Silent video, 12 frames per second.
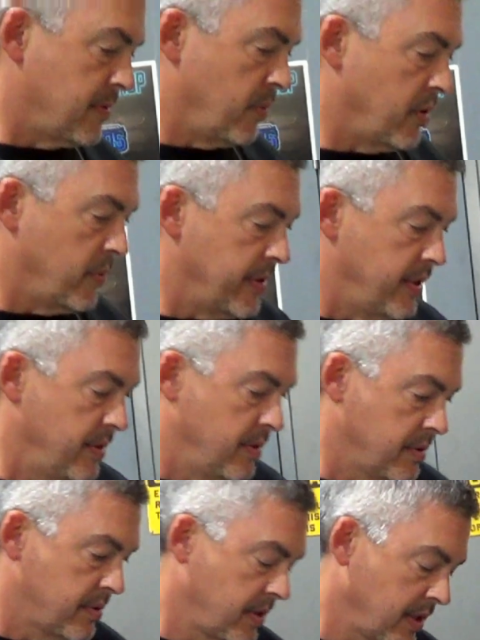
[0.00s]
me what we
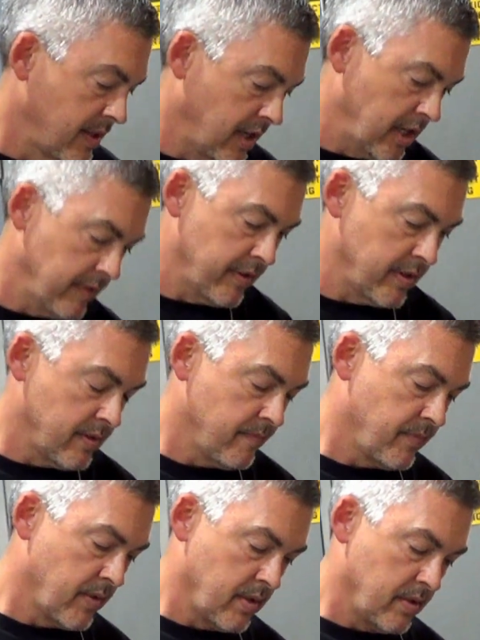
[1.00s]
use. I have a
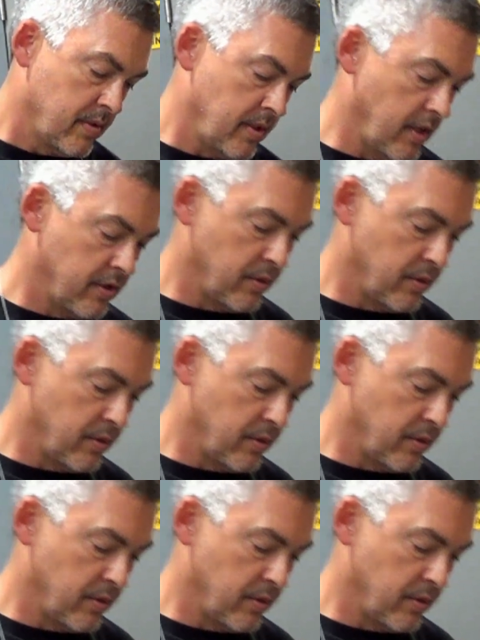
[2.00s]
set of